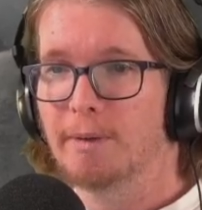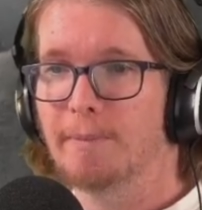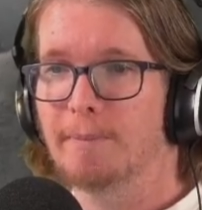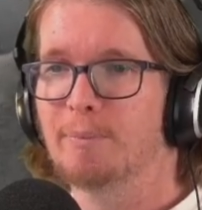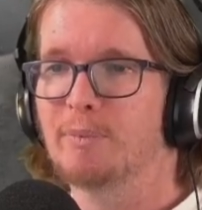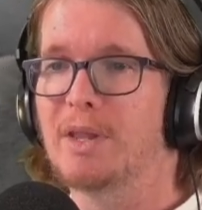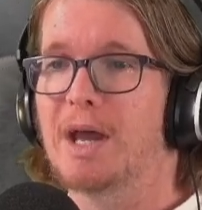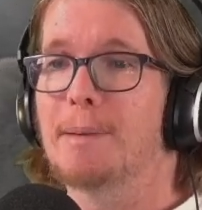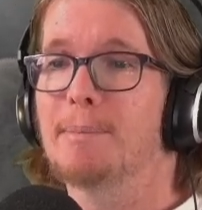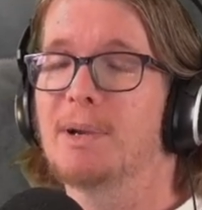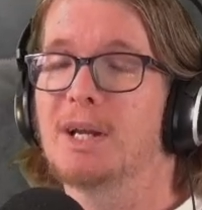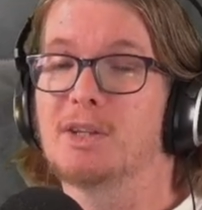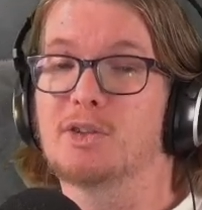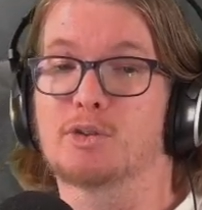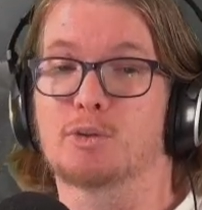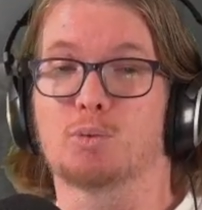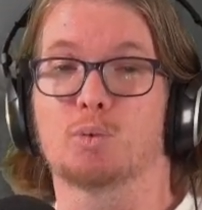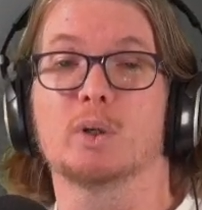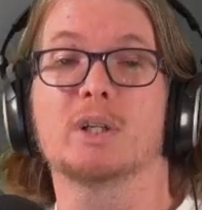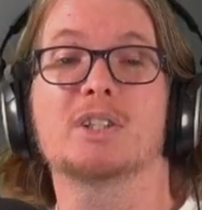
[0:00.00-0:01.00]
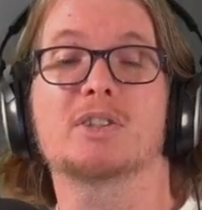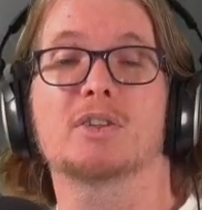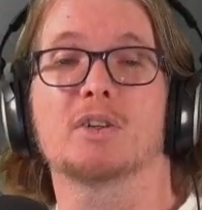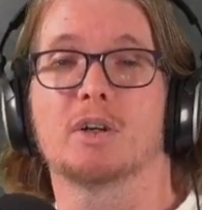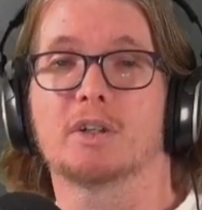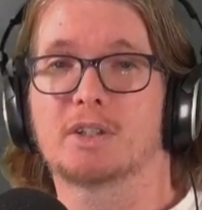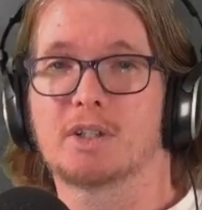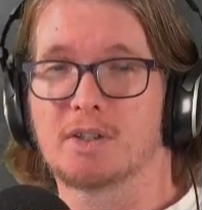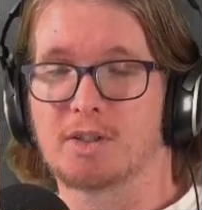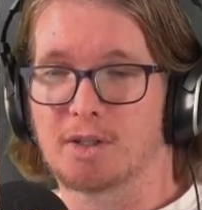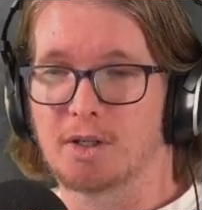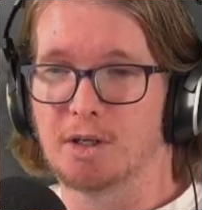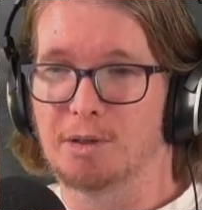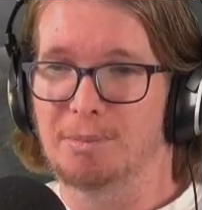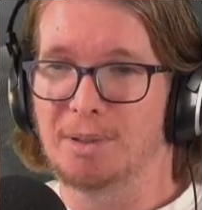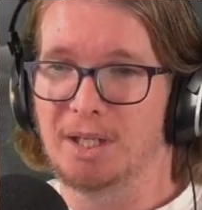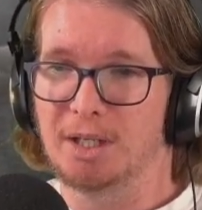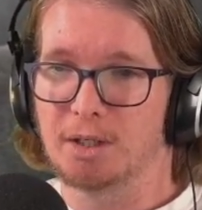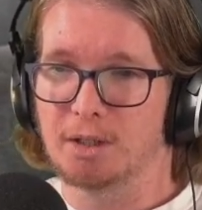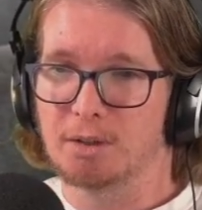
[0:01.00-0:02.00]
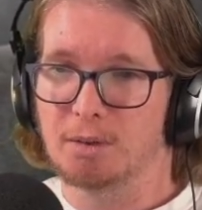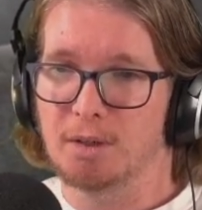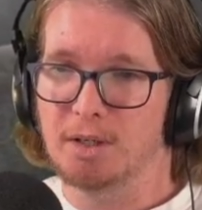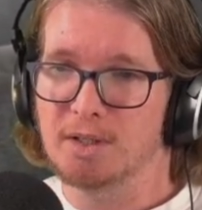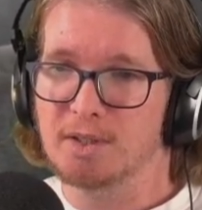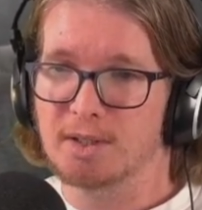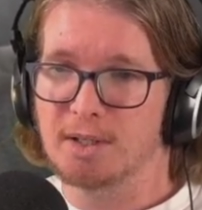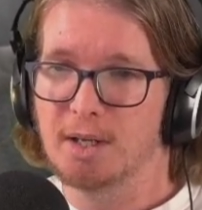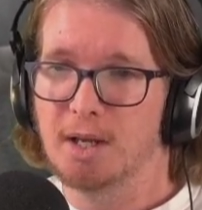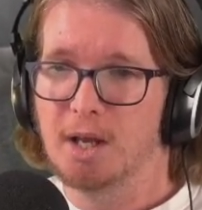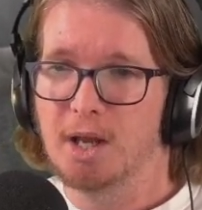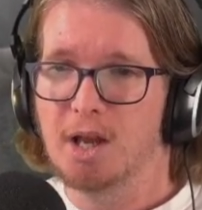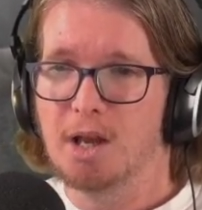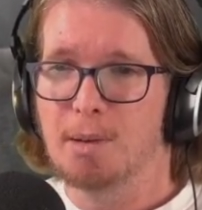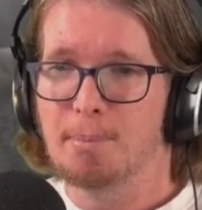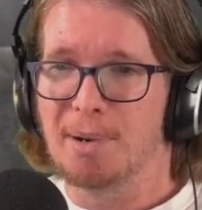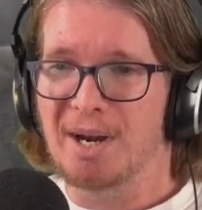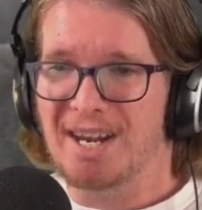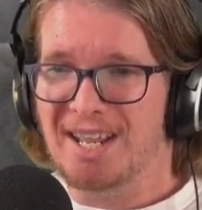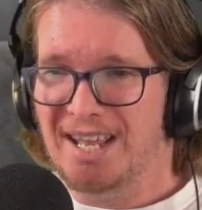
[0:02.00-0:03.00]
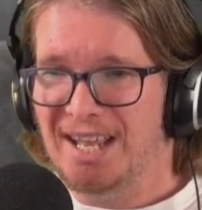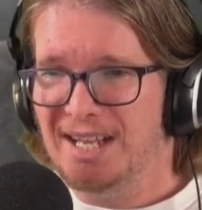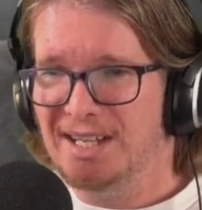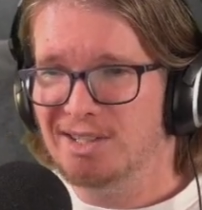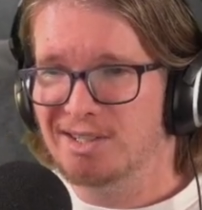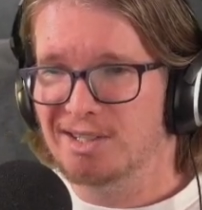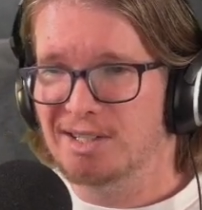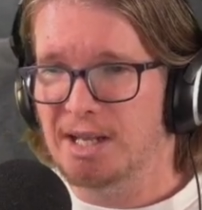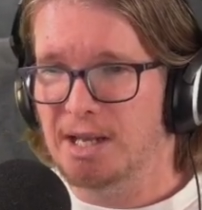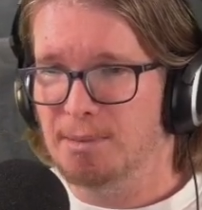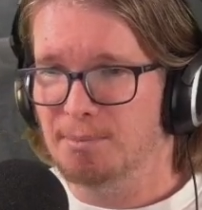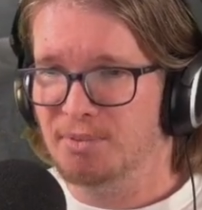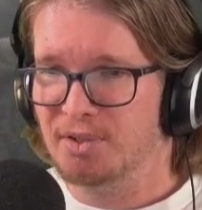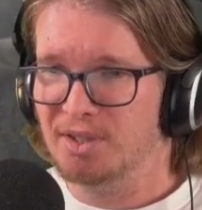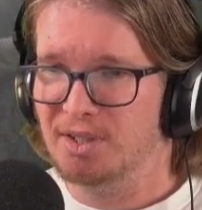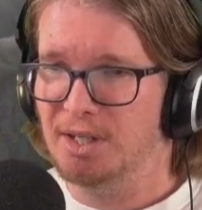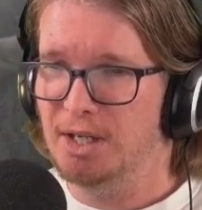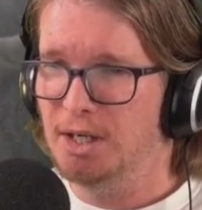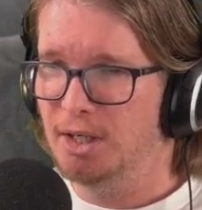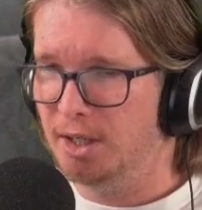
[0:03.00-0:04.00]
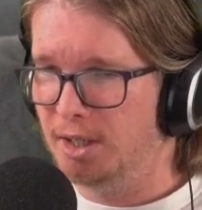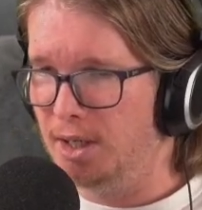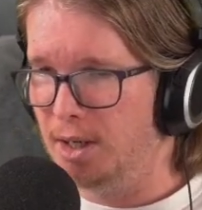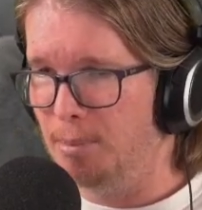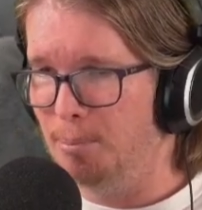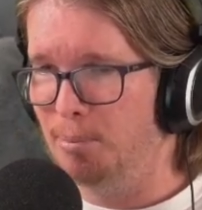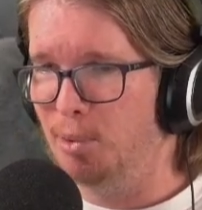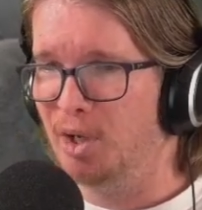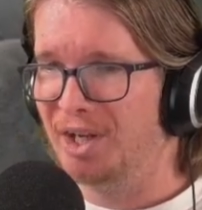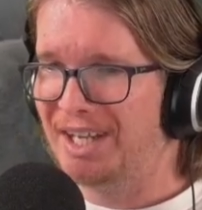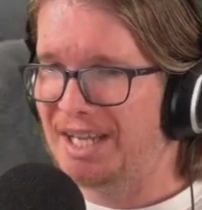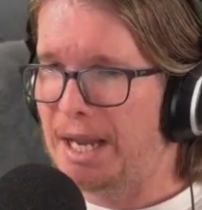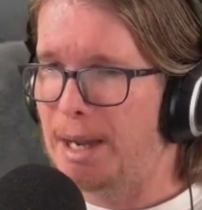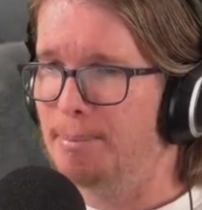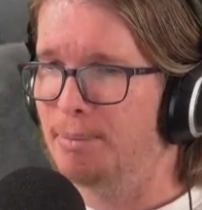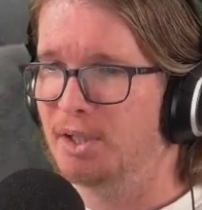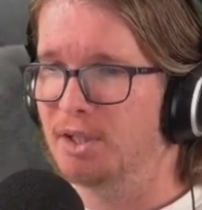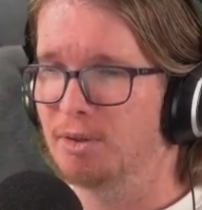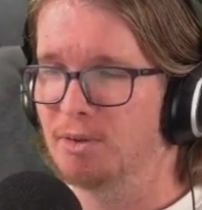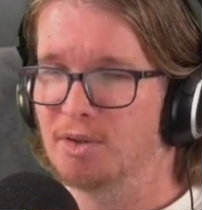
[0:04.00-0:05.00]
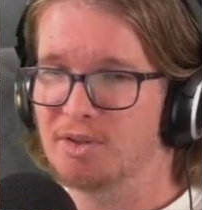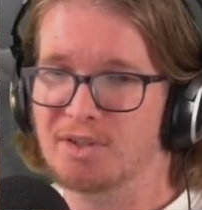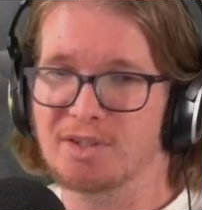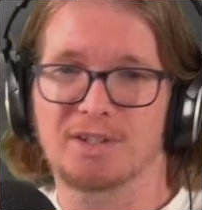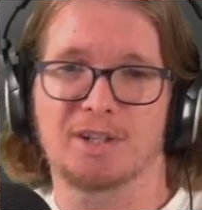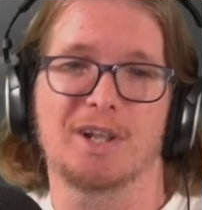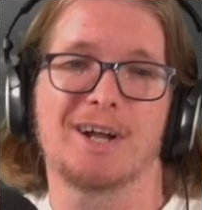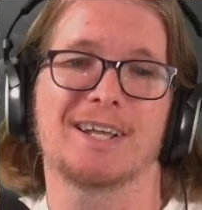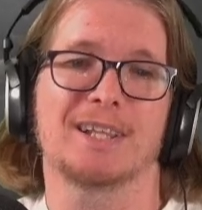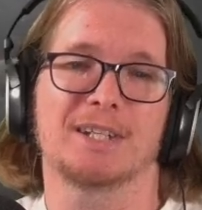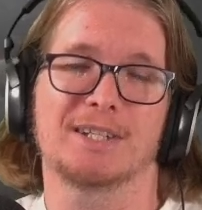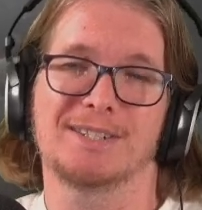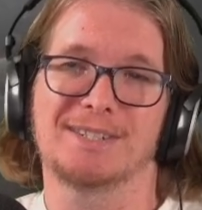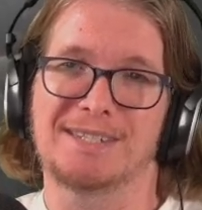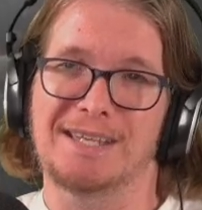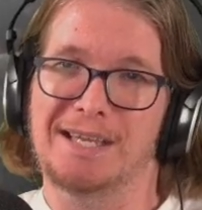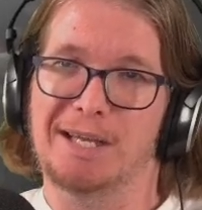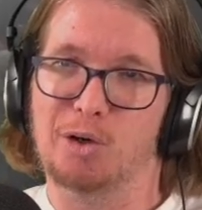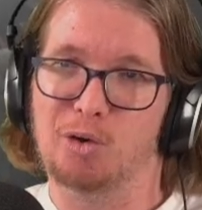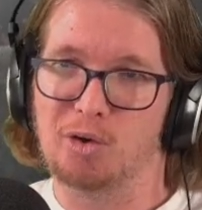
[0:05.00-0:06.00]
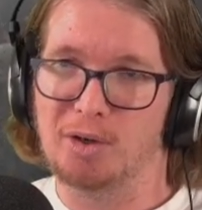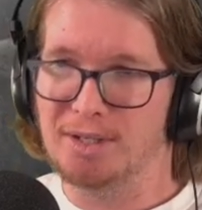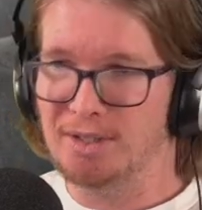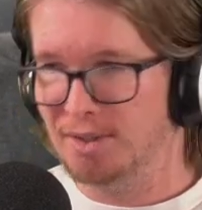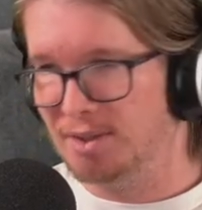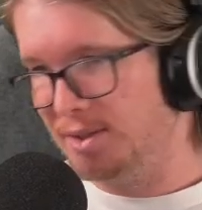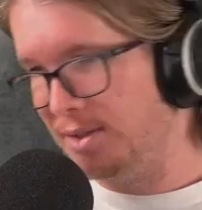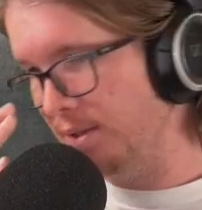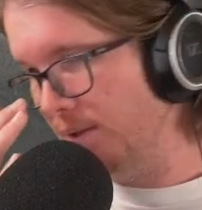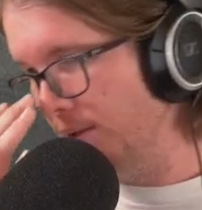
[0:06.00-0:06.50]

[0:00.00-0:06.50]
That means research is going to be increased, but heat stamps income per capita is slightly decreased.